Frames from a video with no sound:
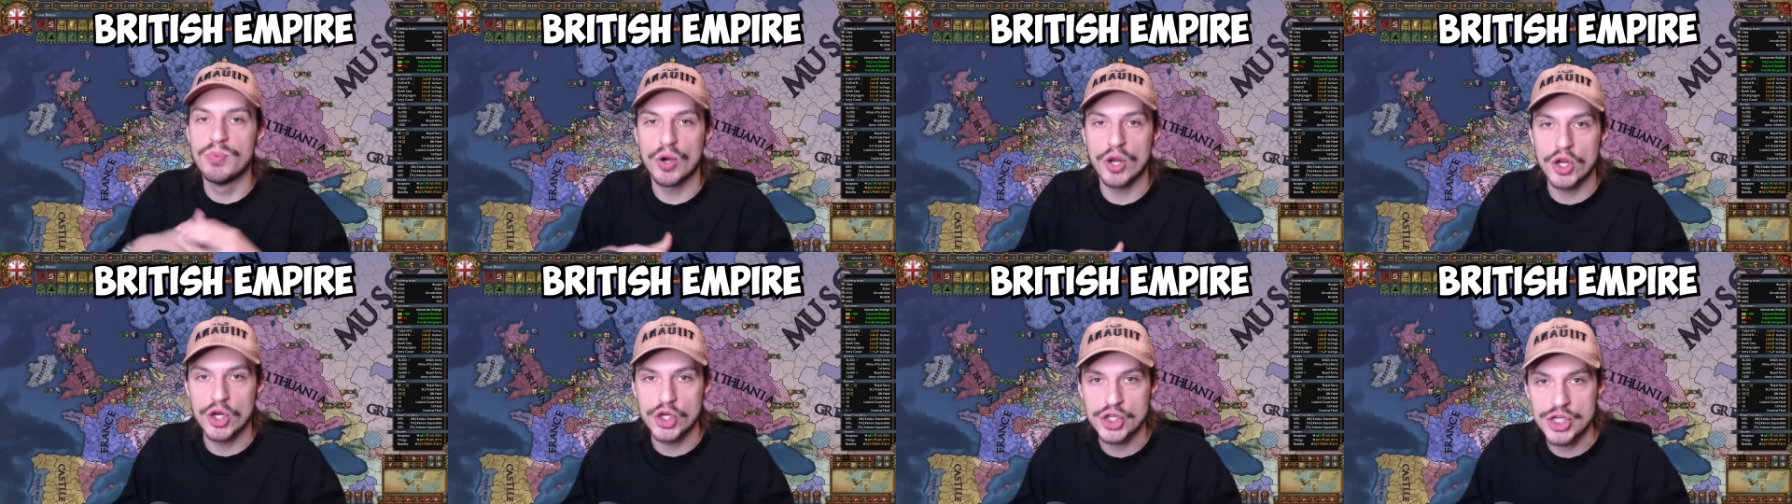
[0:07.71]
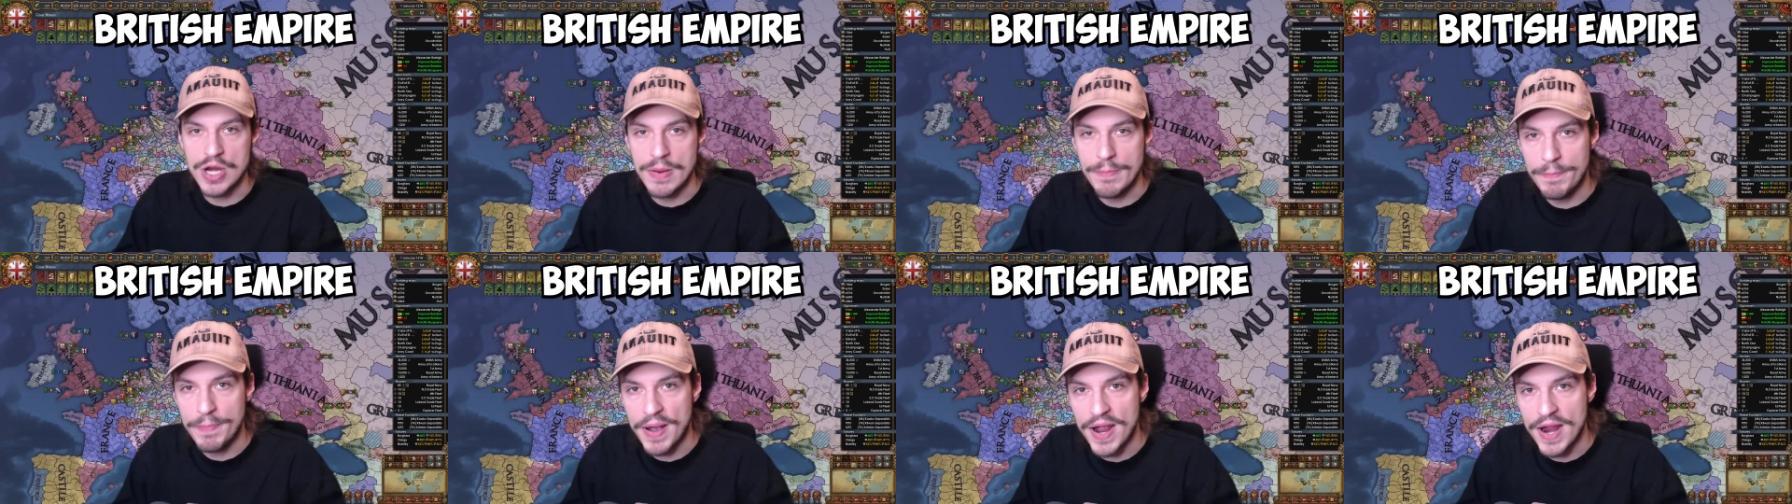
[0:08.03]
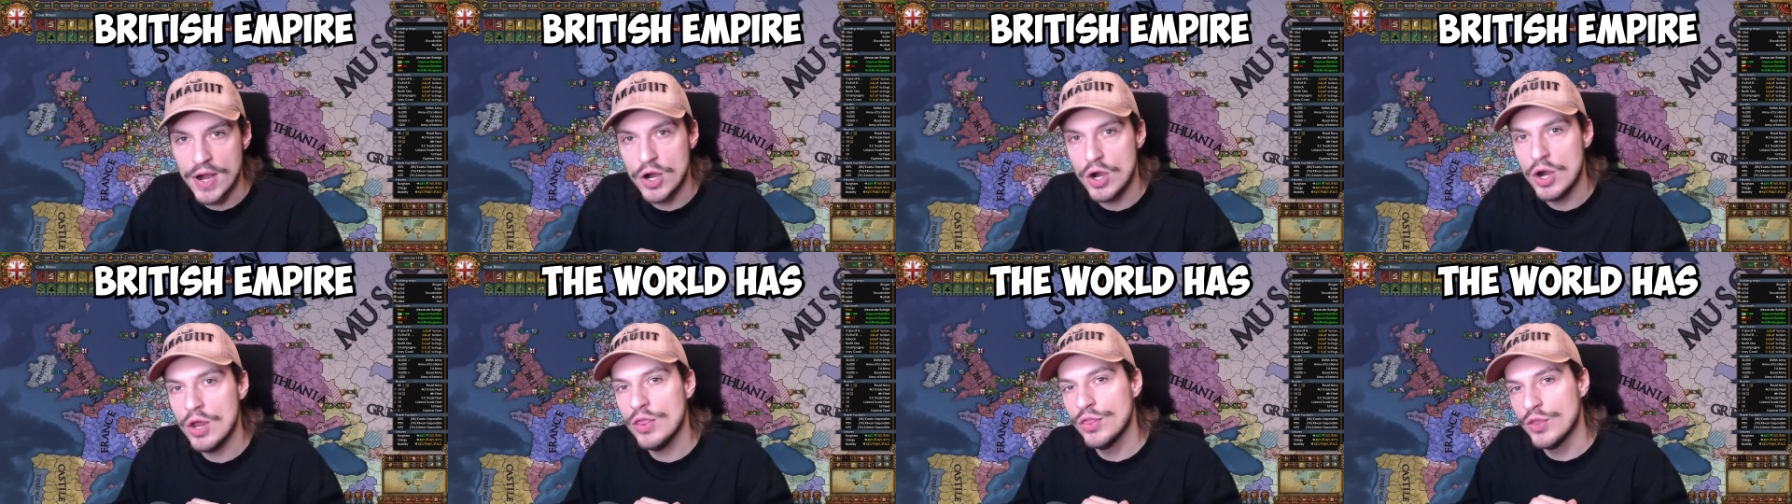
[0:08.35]
British
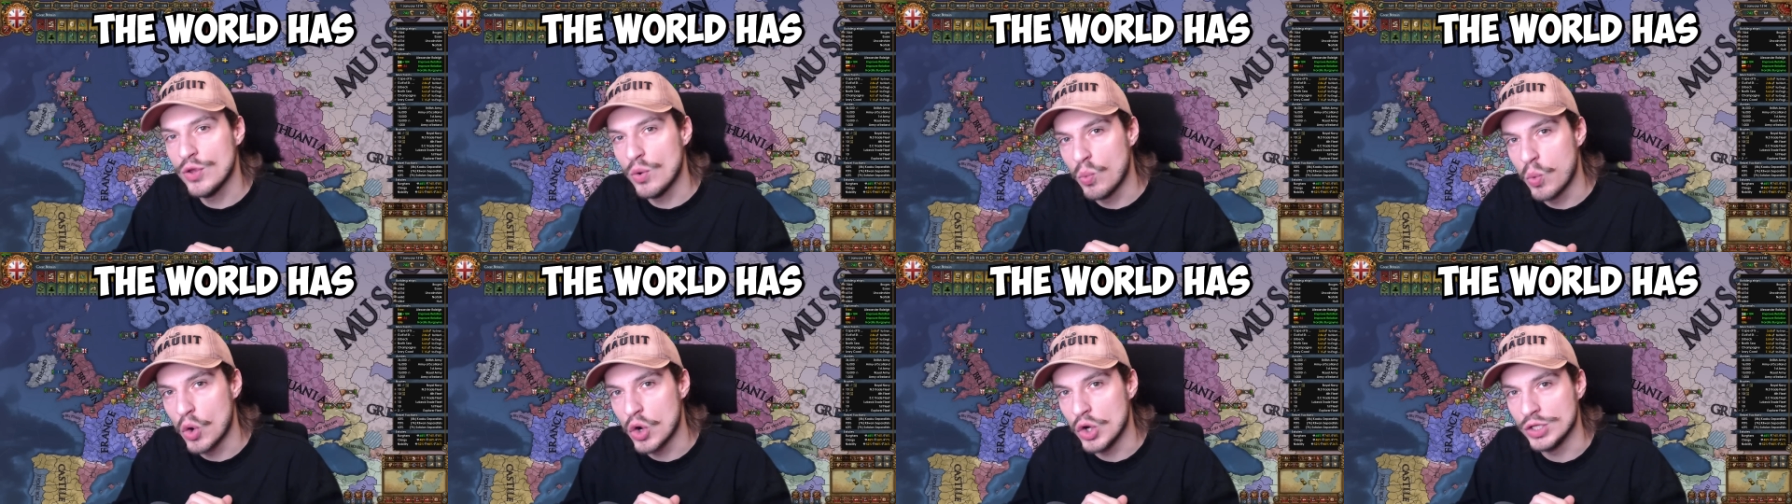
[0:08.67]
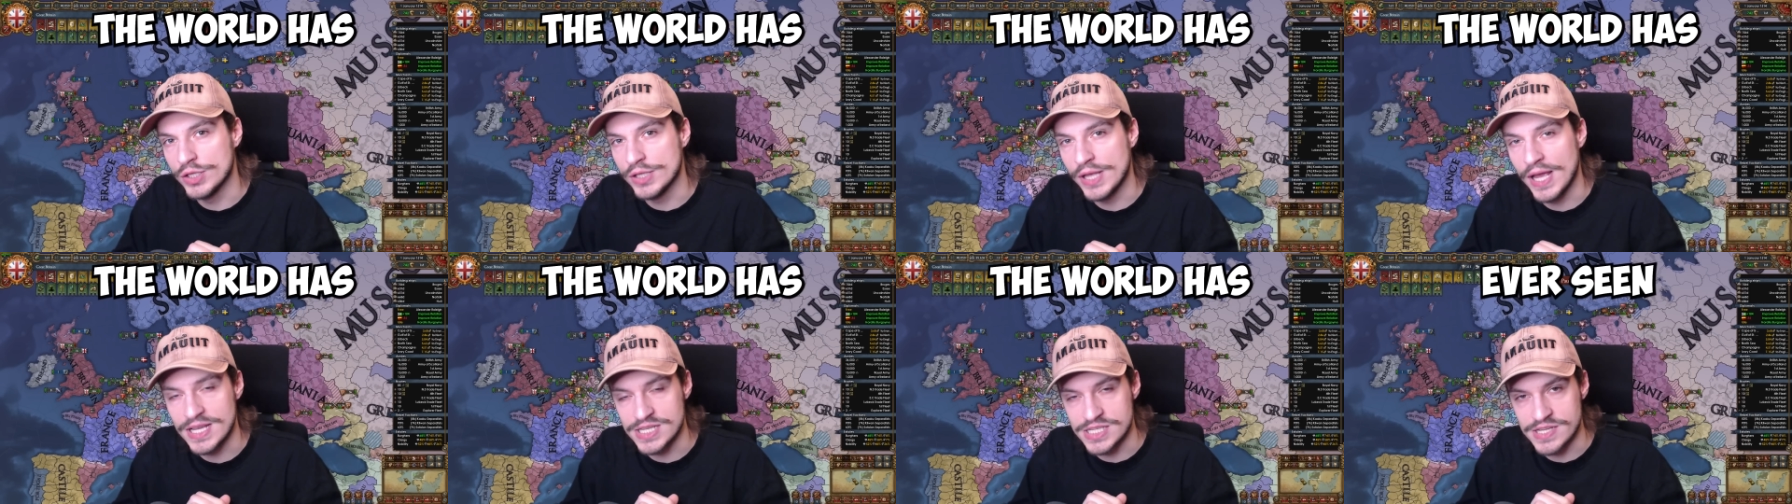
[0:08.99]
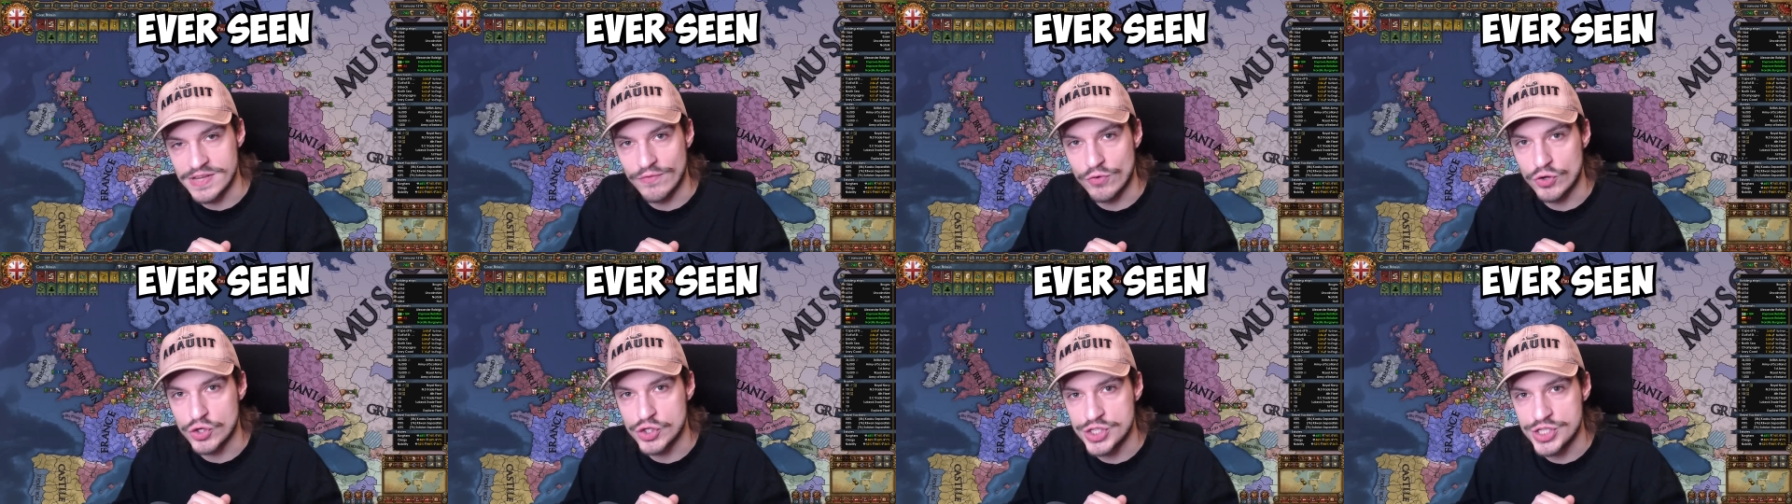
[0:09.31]
Empire the world has
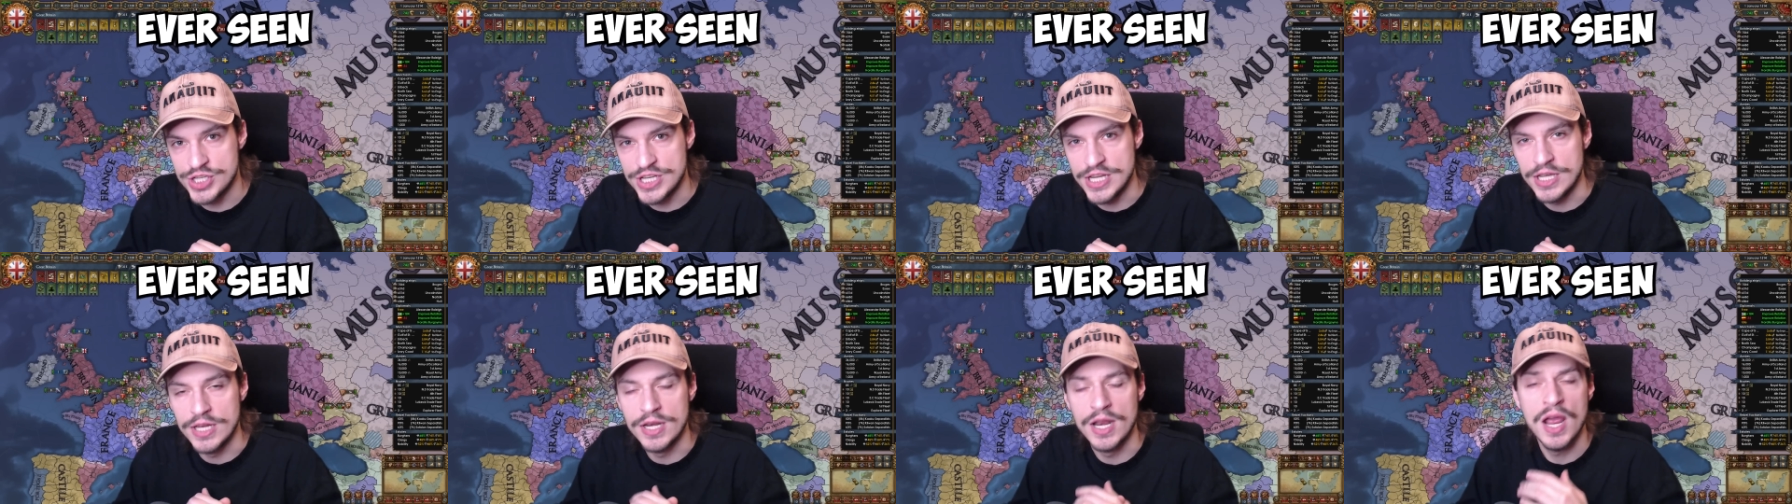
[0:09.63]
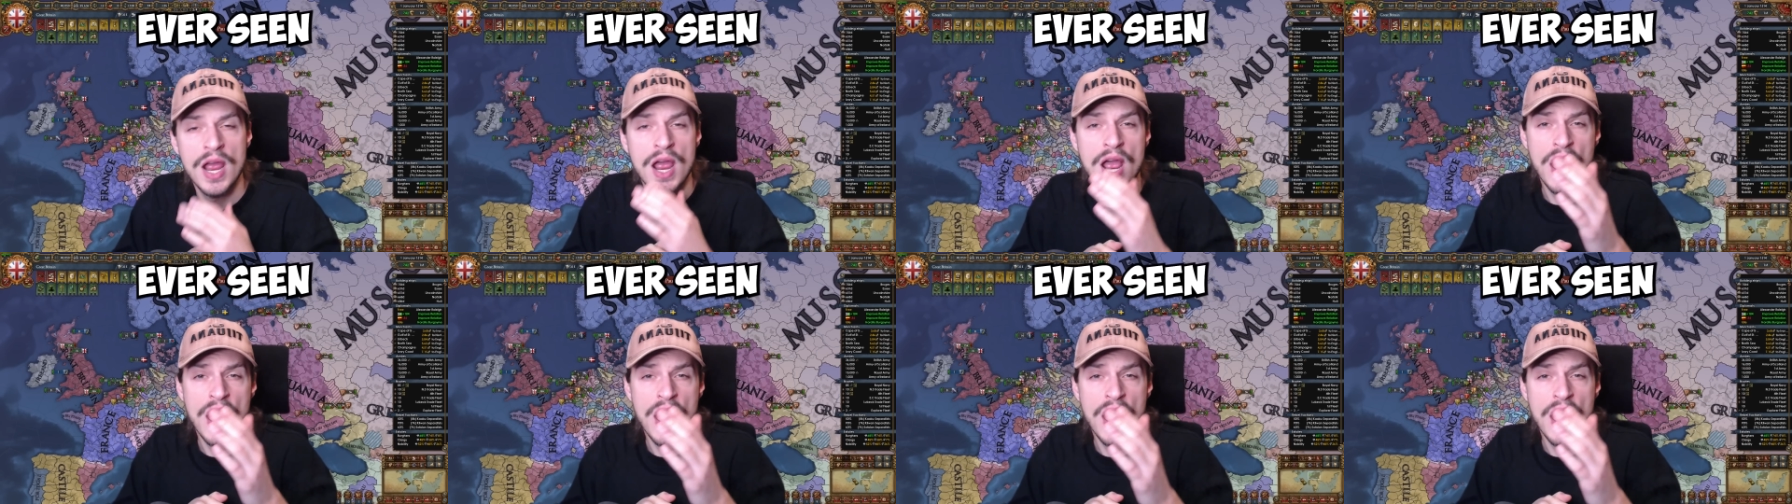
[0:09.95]
ever seen.